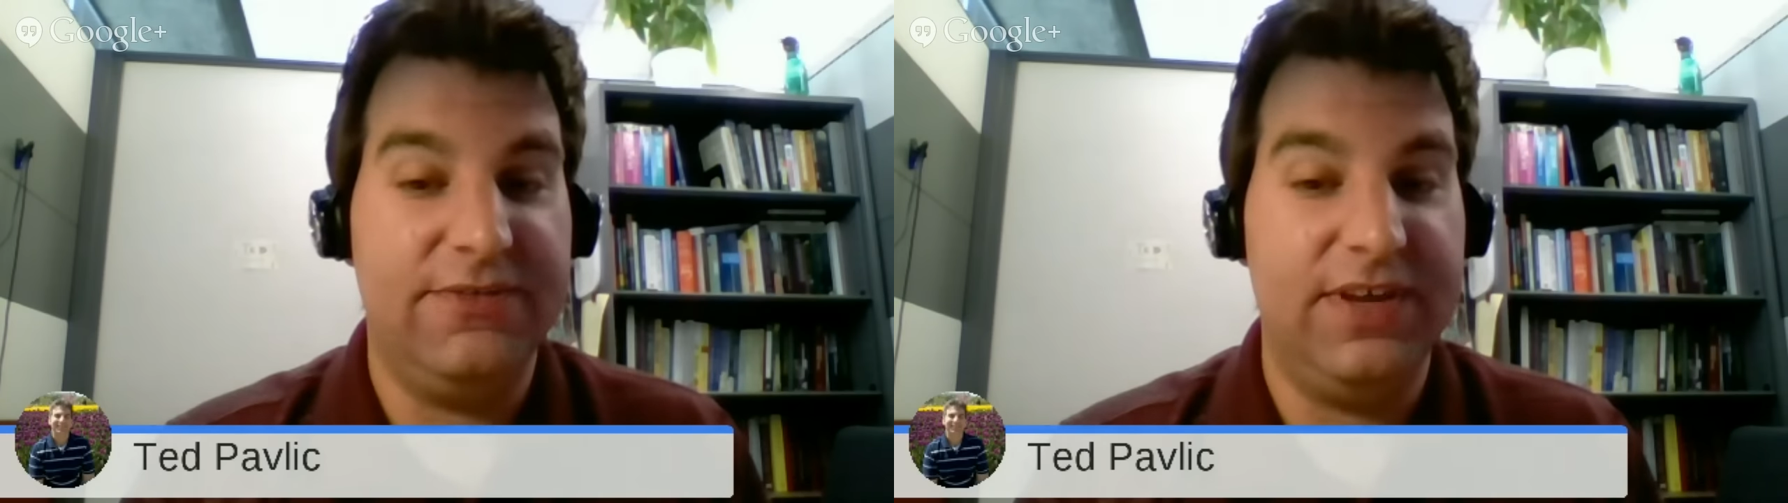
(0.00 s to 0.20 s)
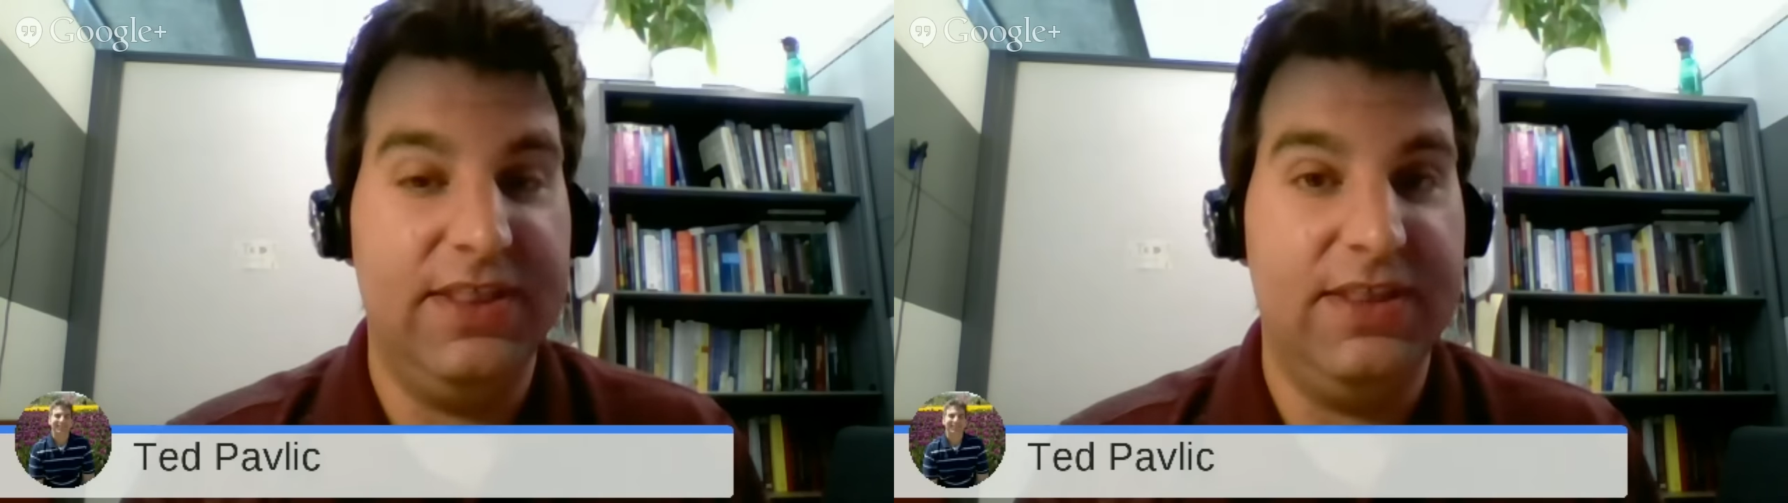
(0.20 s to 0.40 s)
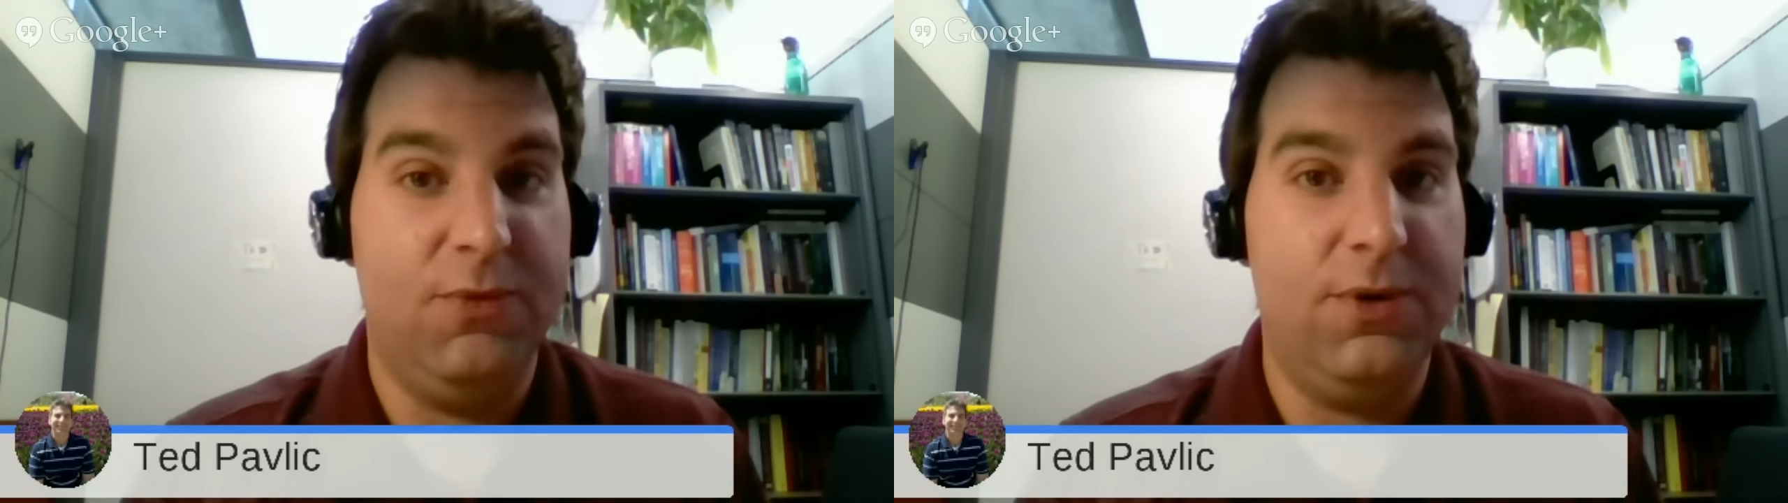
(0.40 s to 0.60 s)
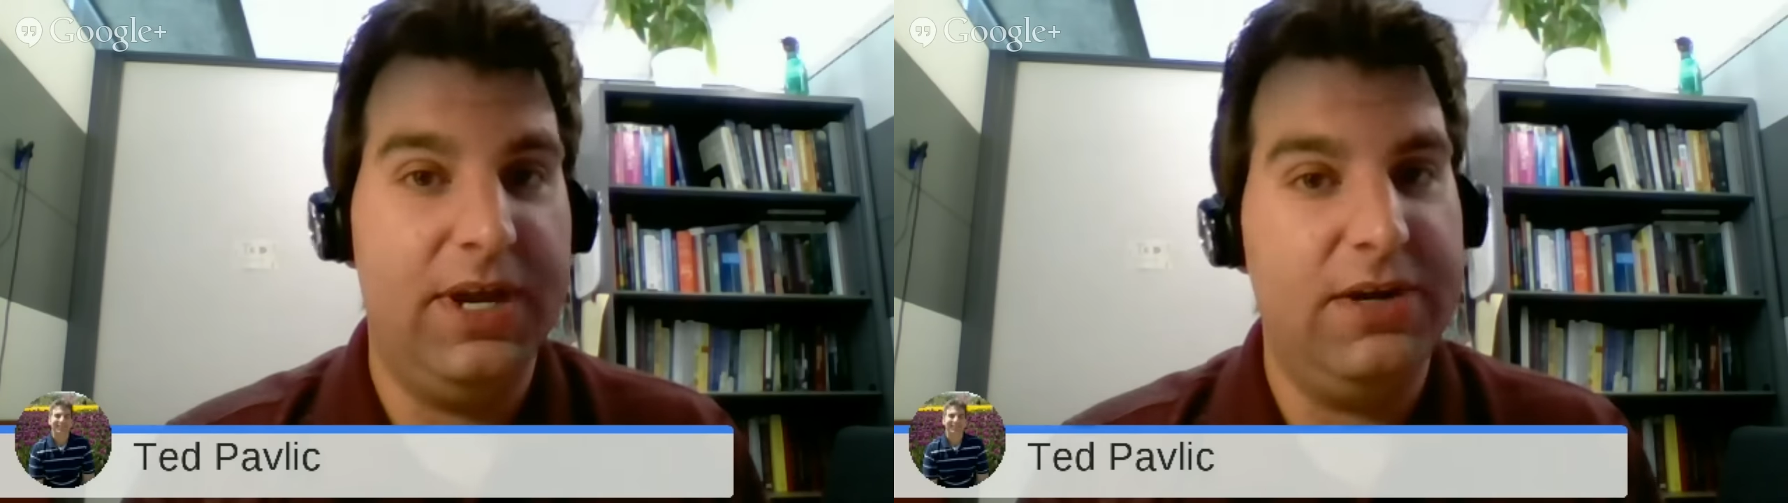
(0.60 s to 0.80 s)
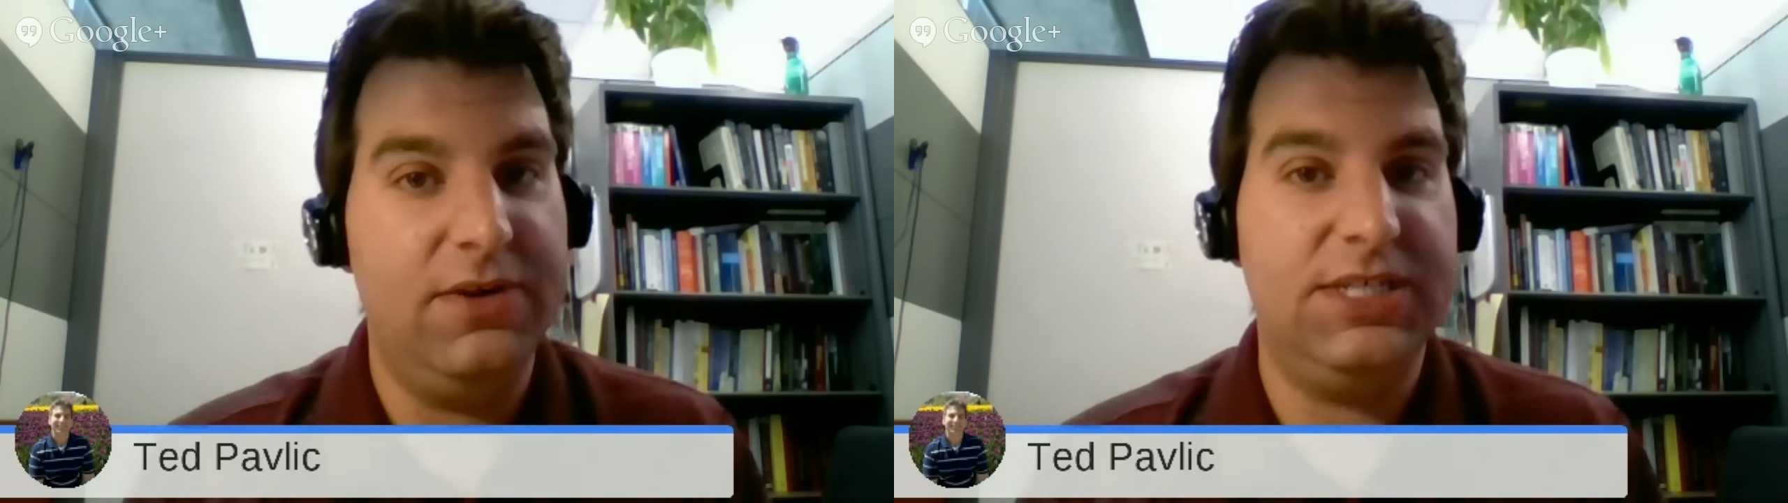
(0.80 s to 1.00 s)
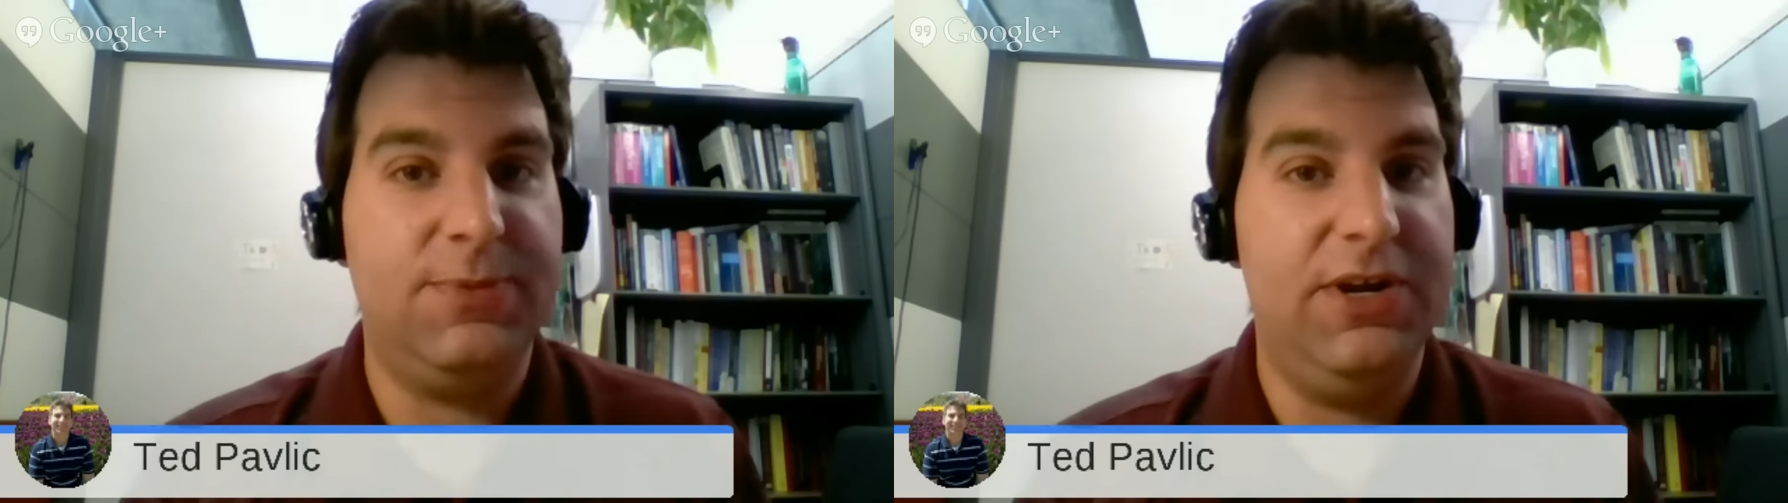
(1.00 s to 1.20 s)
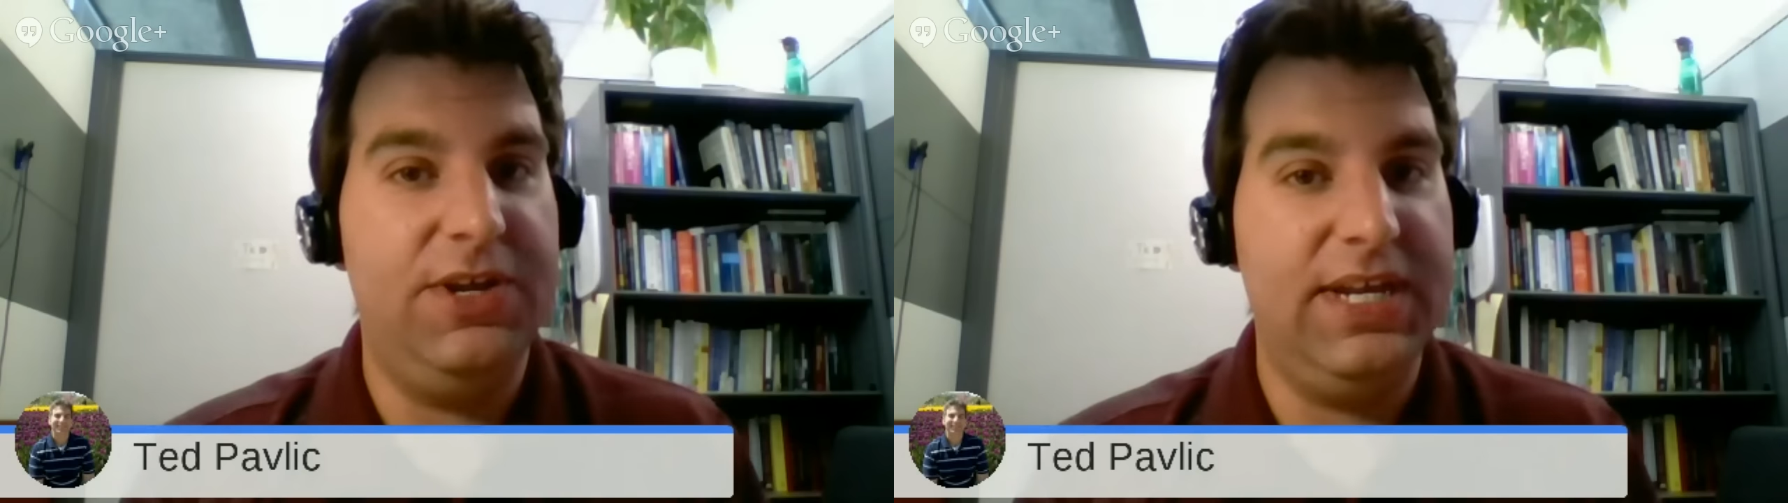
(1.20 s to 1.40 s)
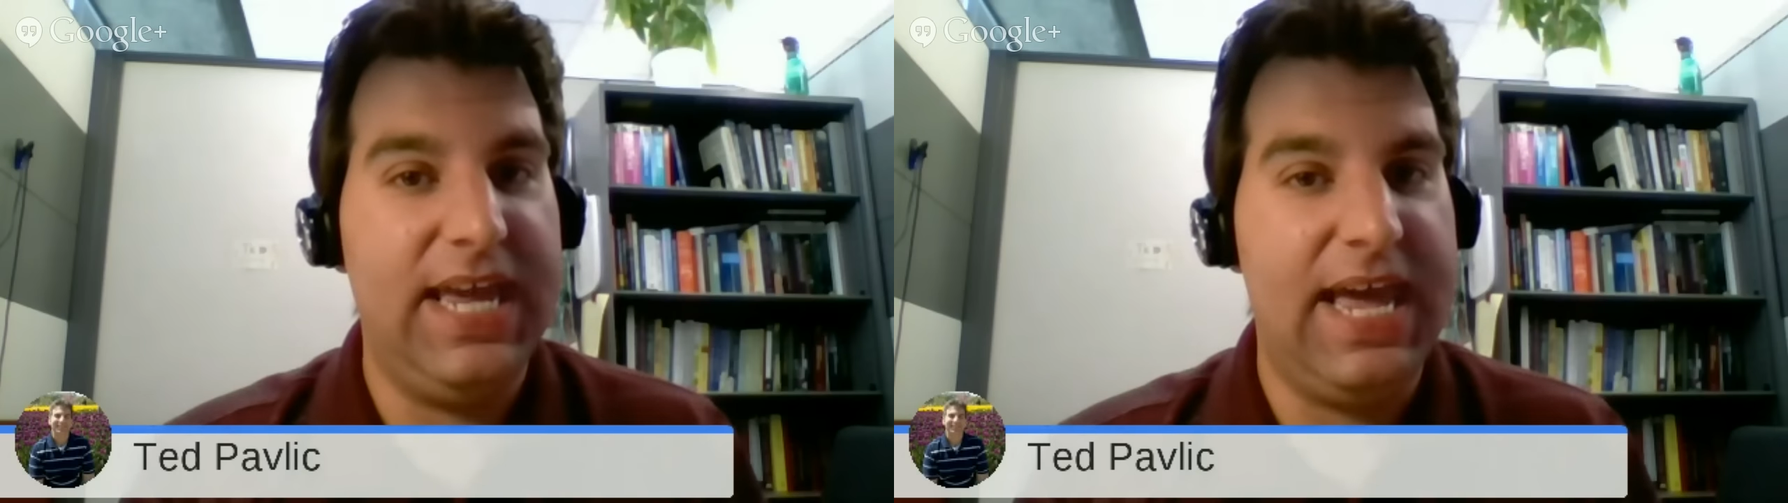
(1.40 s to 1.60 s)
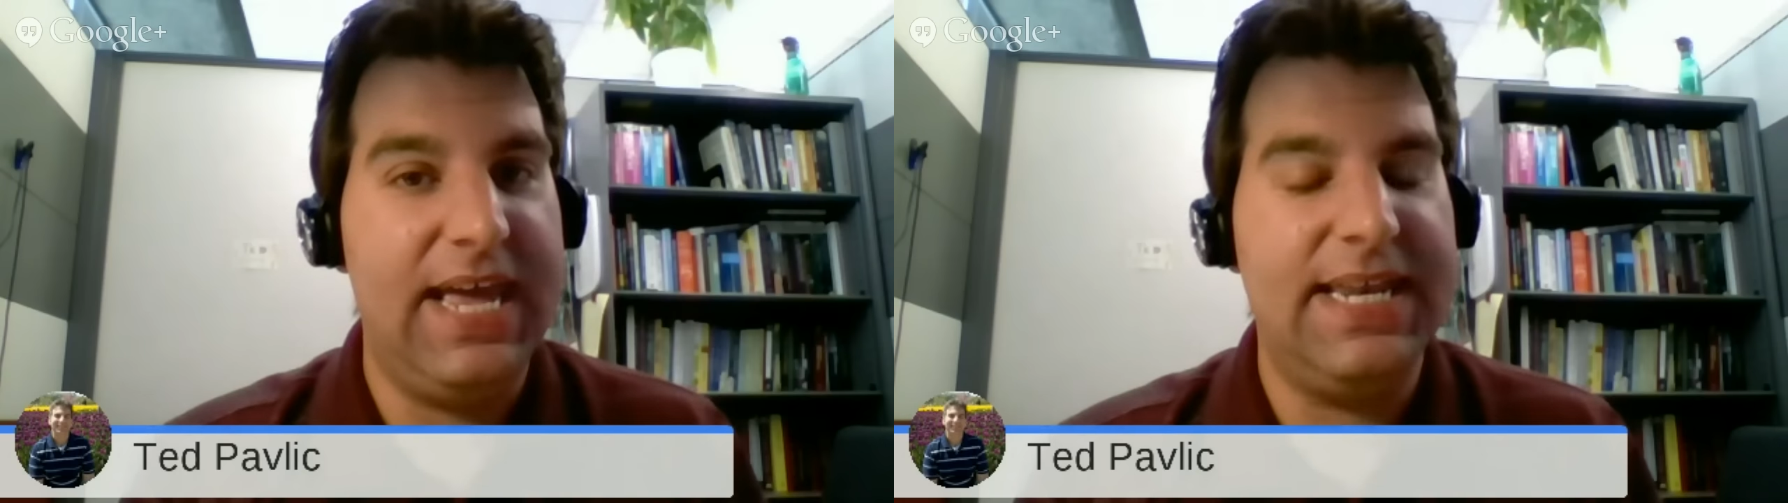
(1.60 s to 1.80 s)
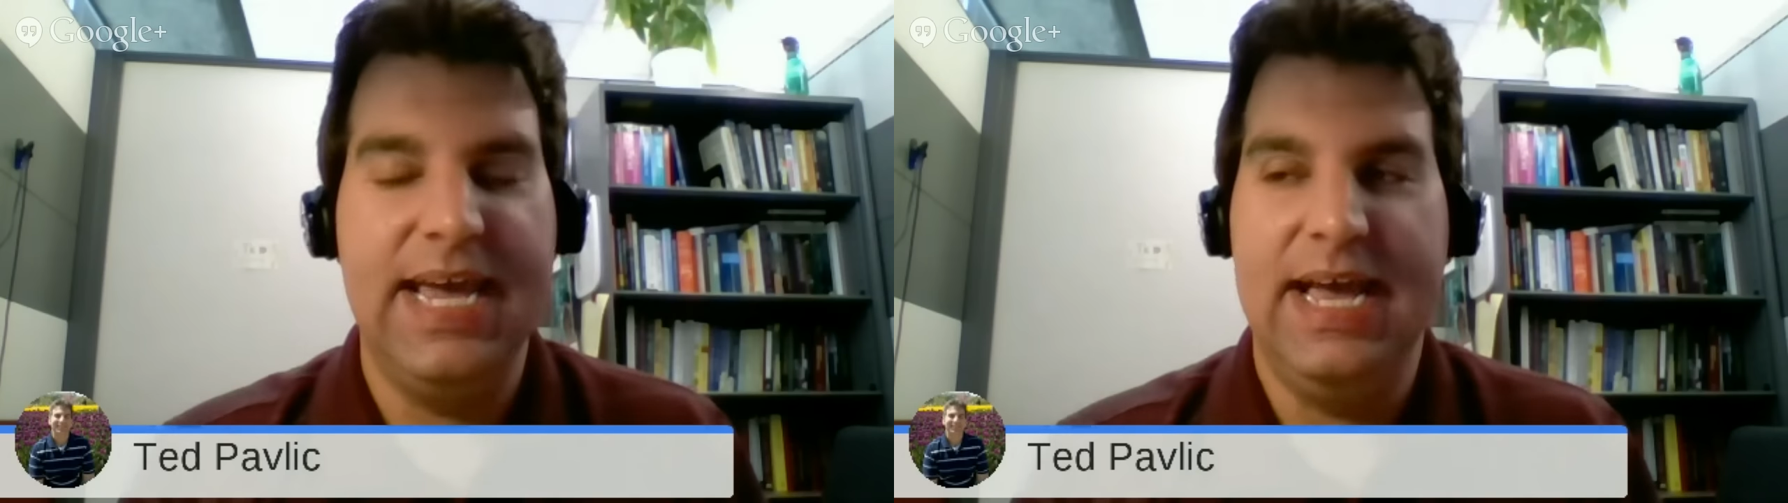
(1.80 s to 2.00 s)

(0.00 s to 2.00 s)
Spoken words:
if the more interdisciplinary you get,